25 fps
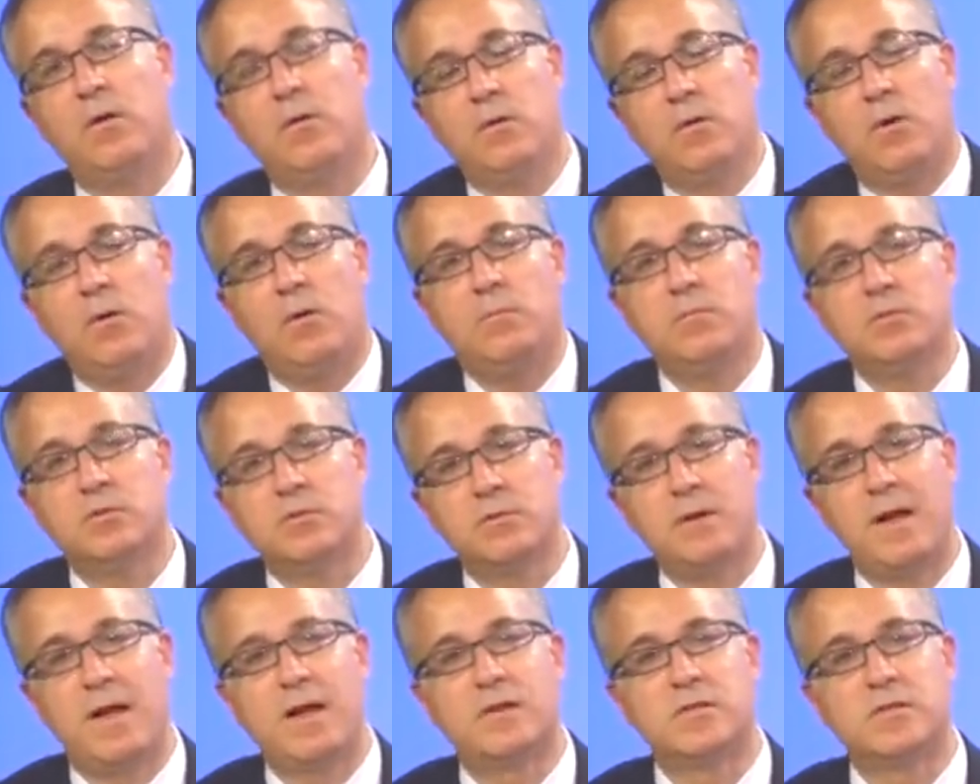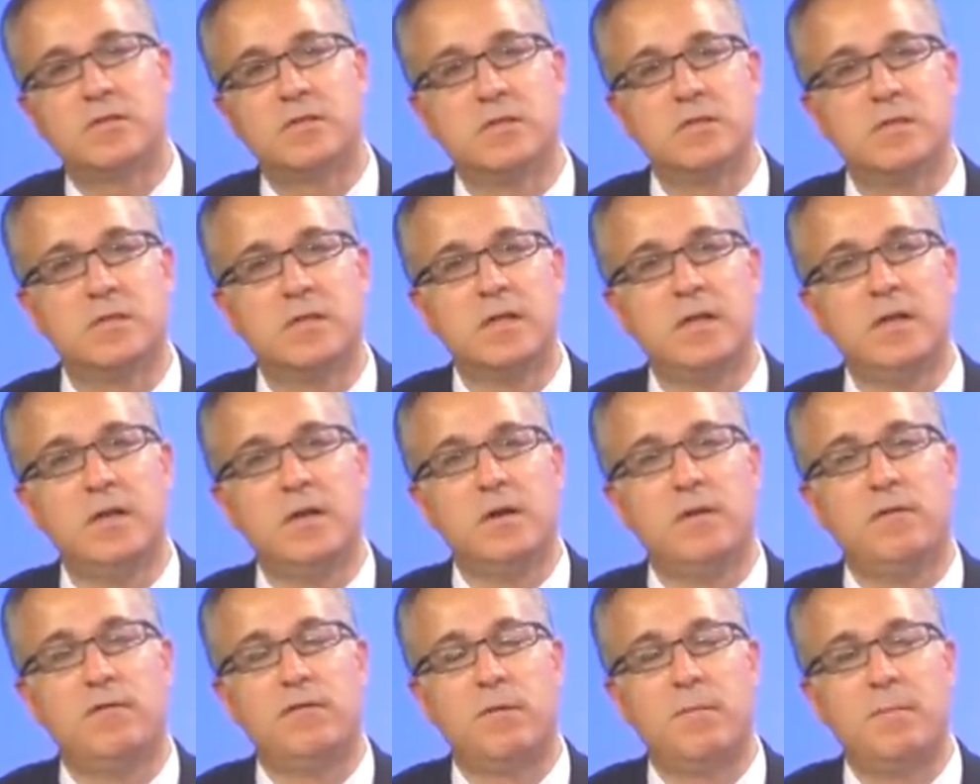home strategies
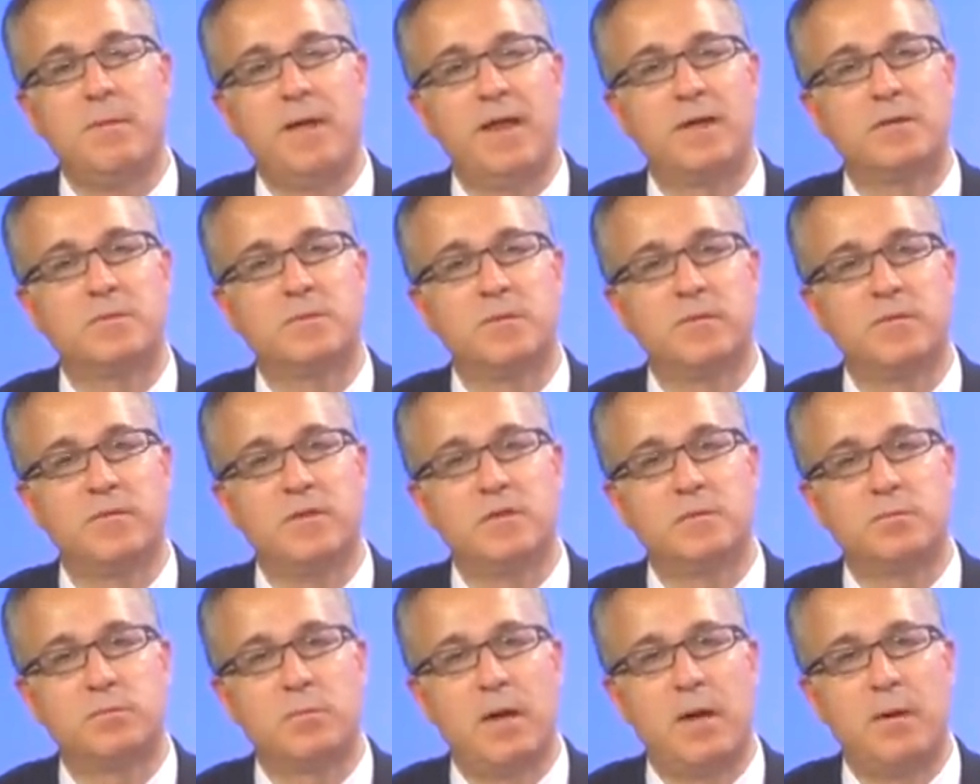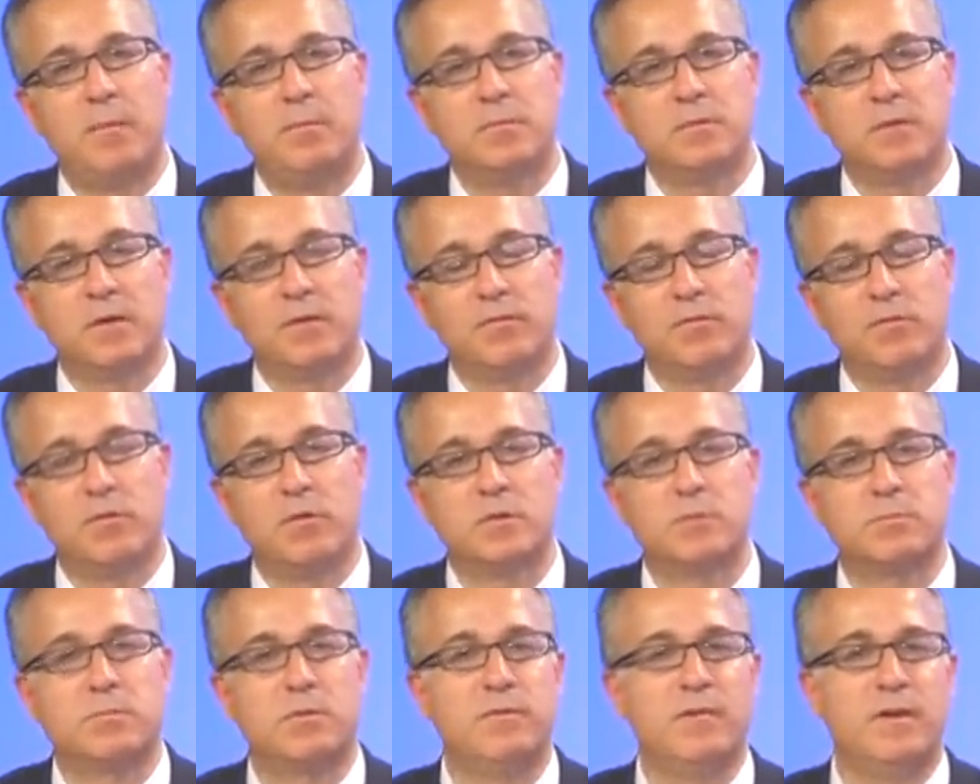for management of these problems and, of
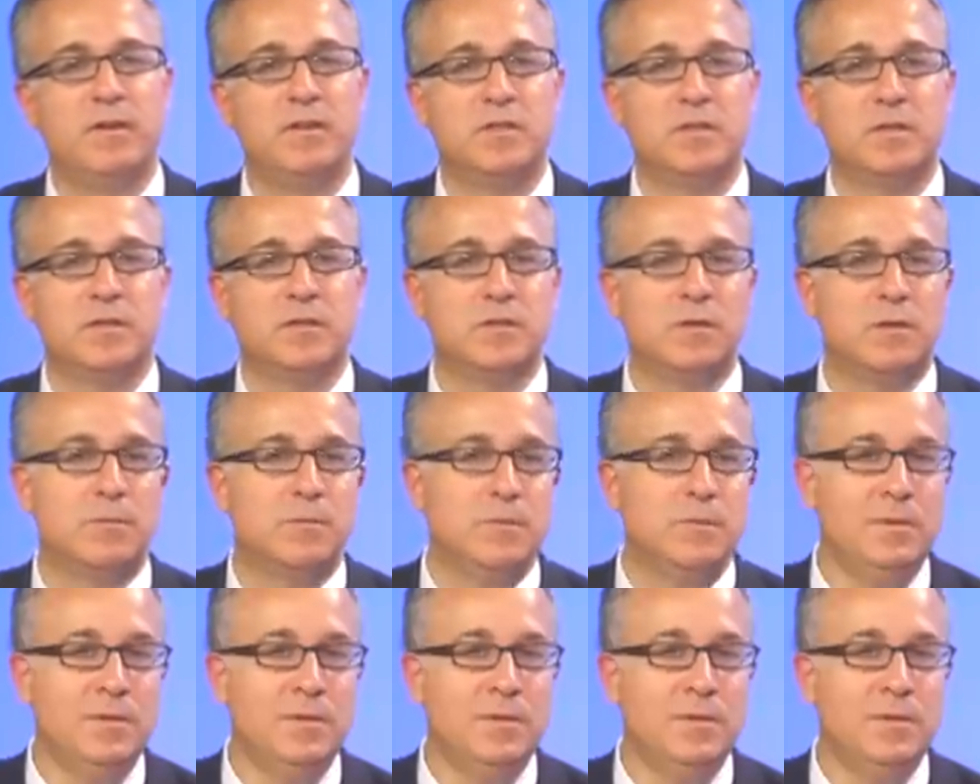course, prevention. So